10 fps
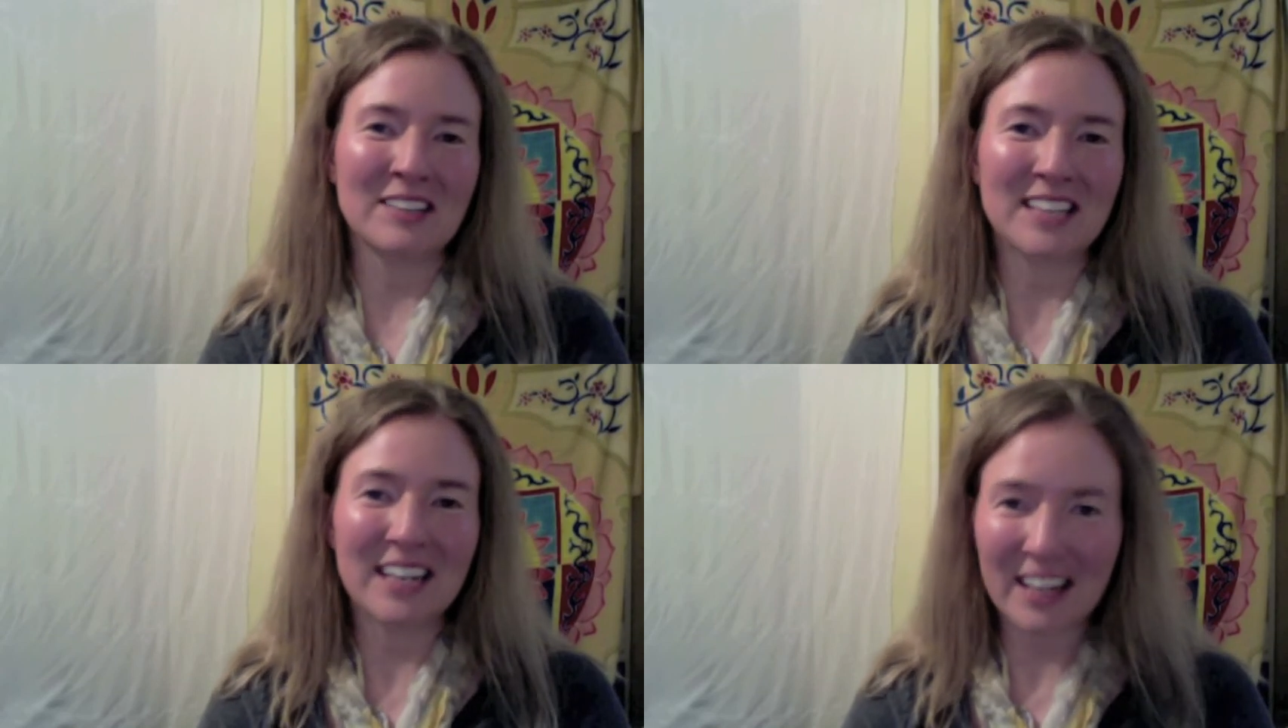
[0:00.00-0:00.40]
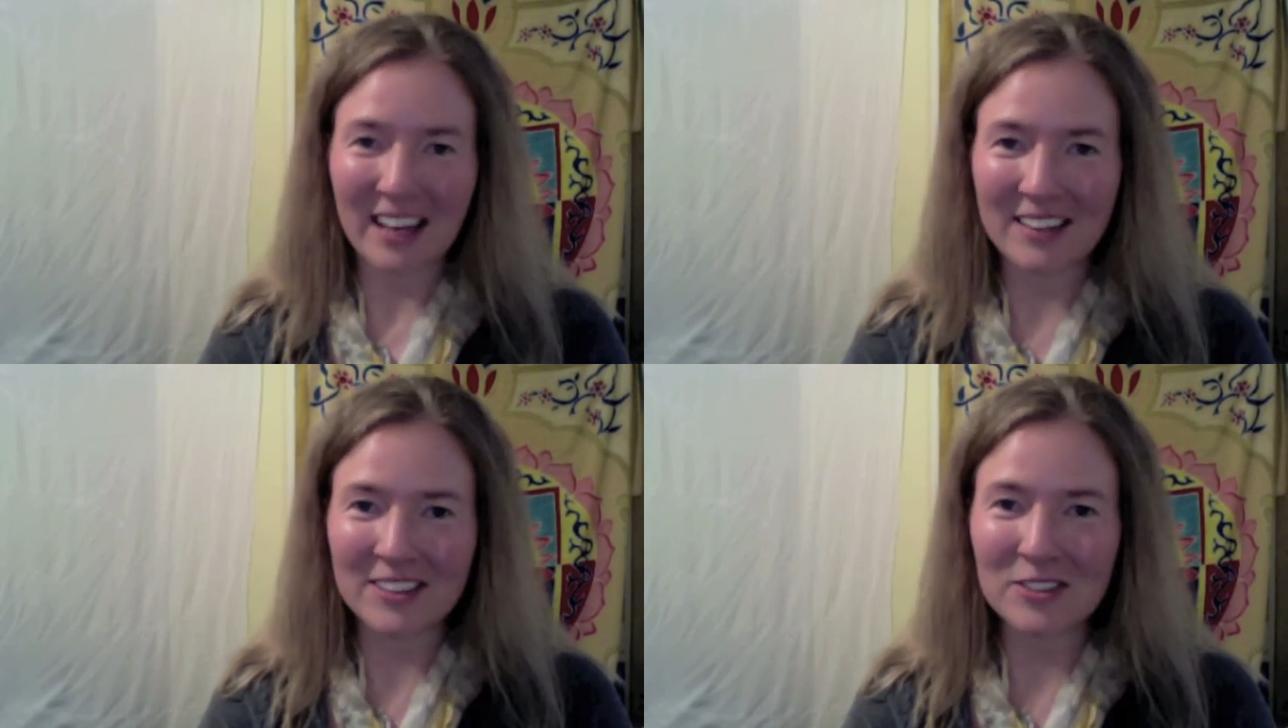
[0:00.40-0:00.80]

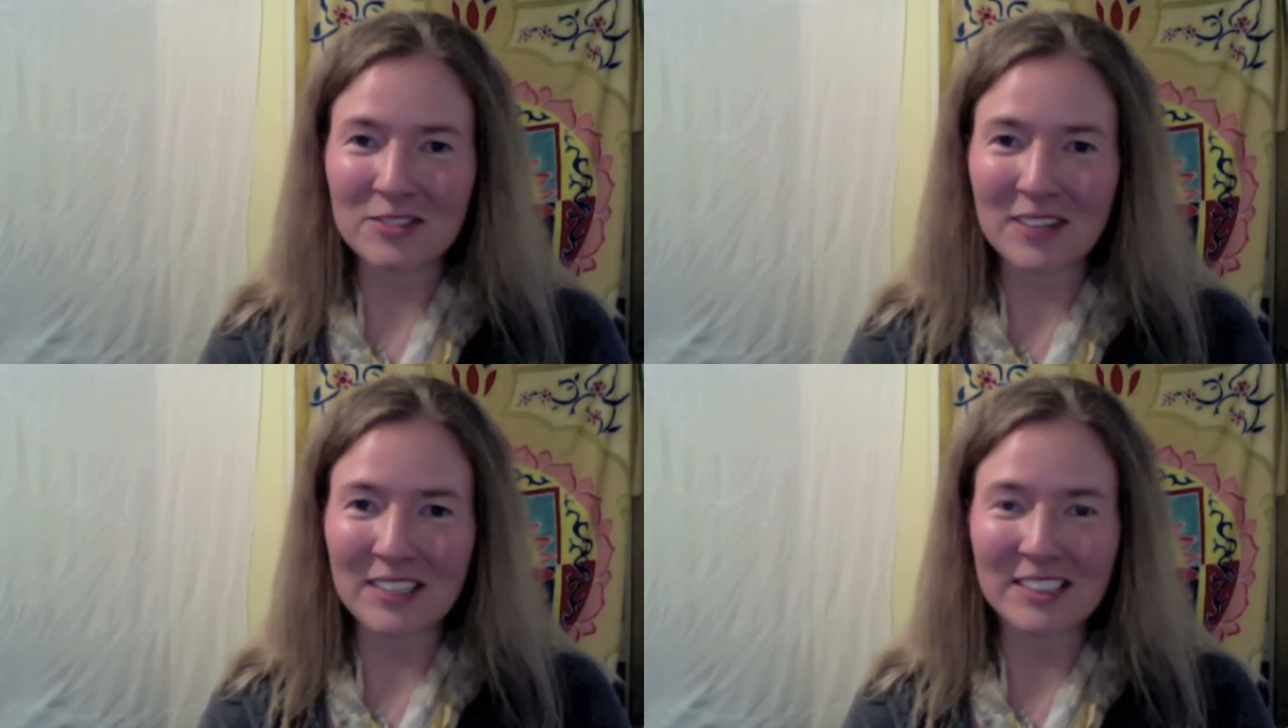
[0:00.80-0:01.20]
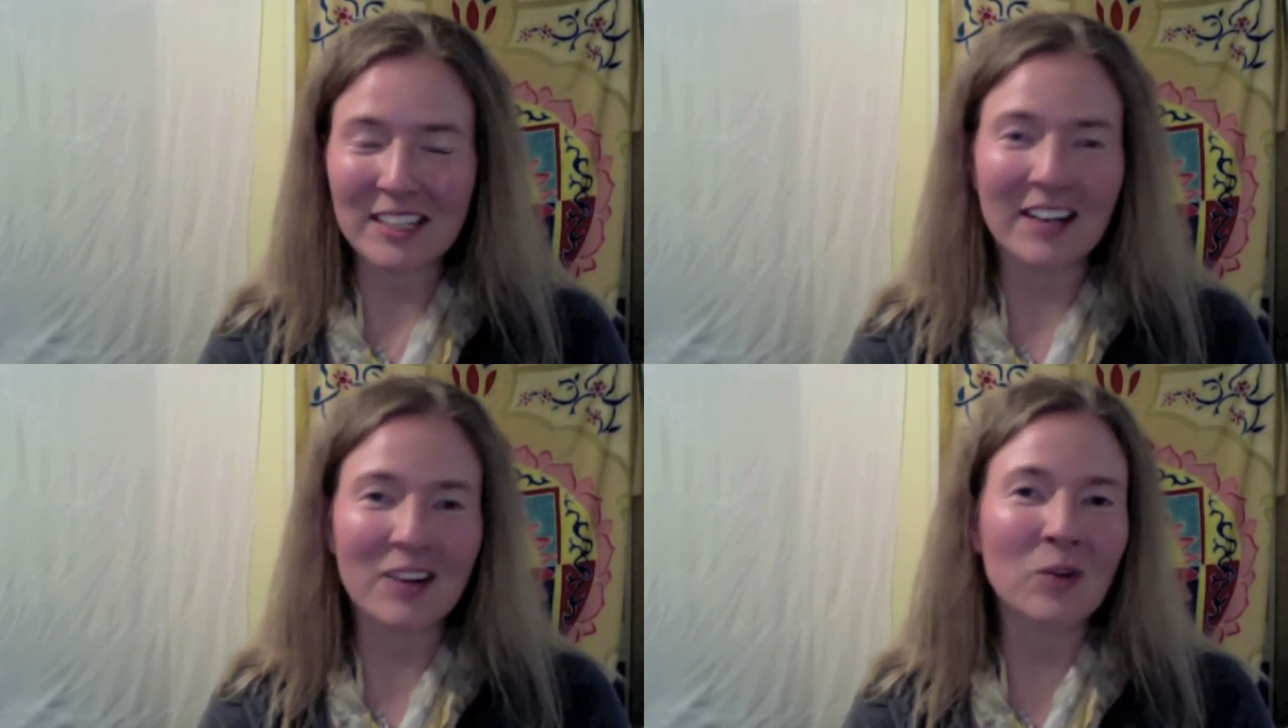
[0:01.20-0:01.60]
dedicated to
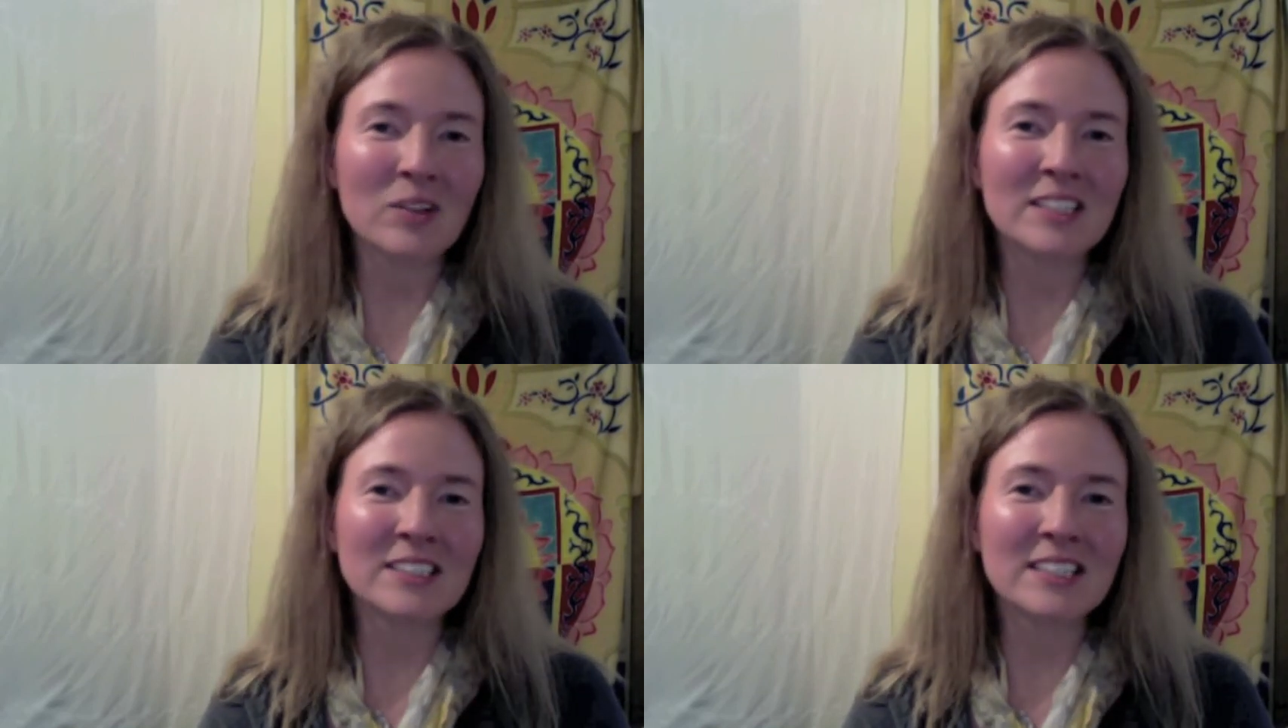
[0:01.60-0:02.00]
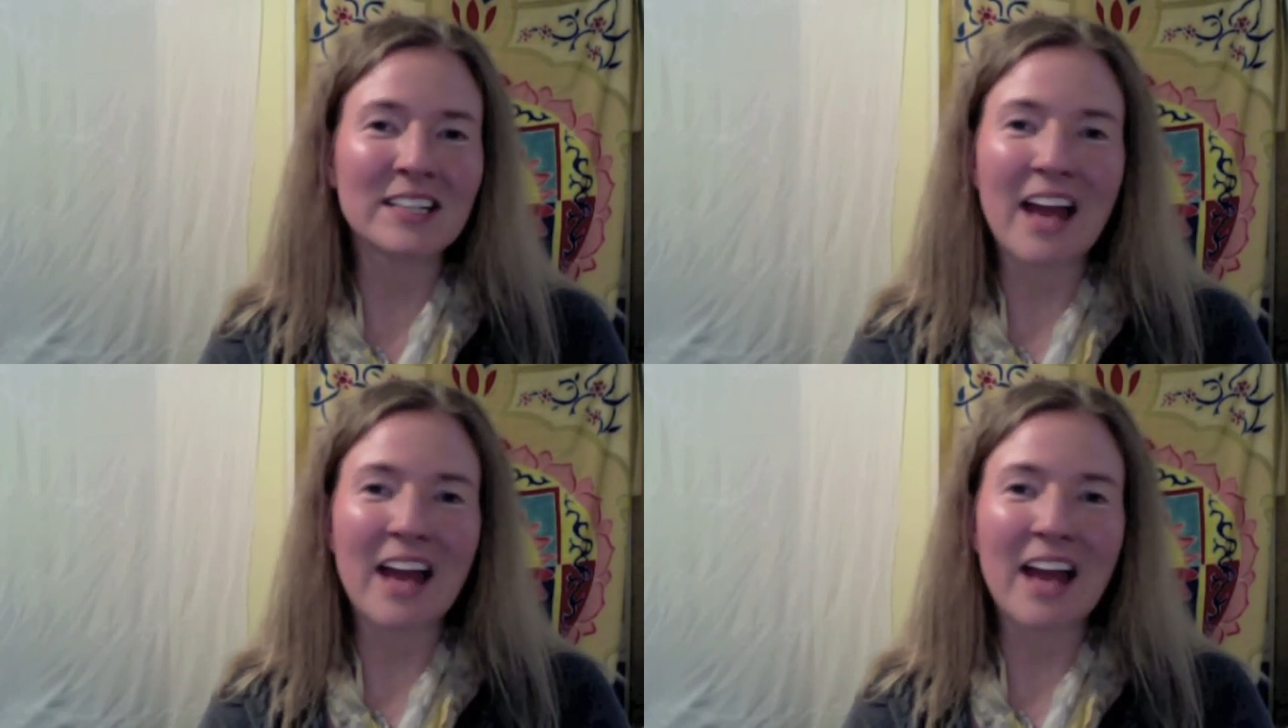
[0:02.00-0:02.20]
investigating holistic